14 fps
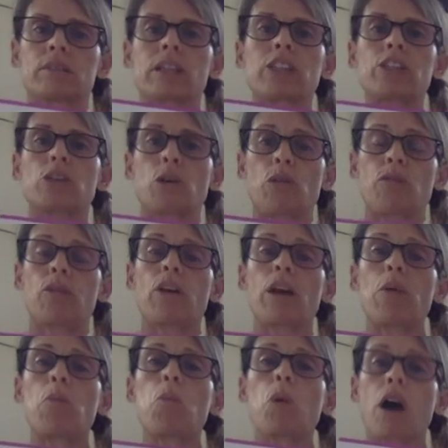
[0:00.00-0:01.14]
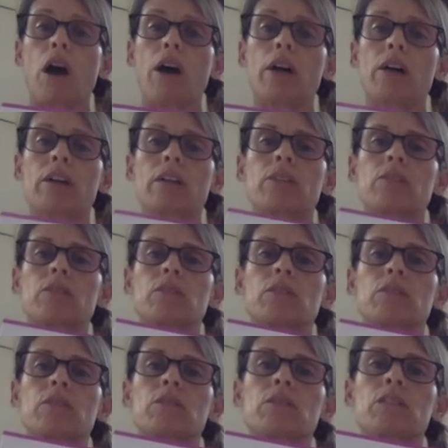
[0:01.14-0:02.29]
Let's go for a walk.
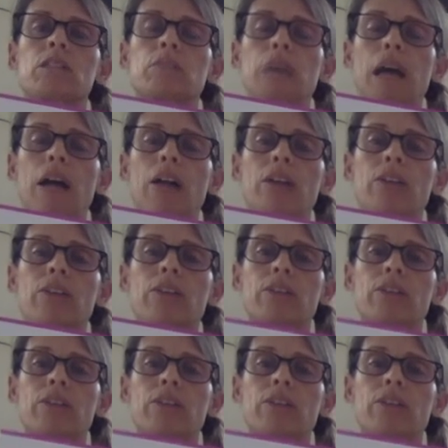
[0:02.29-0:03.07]
Spell.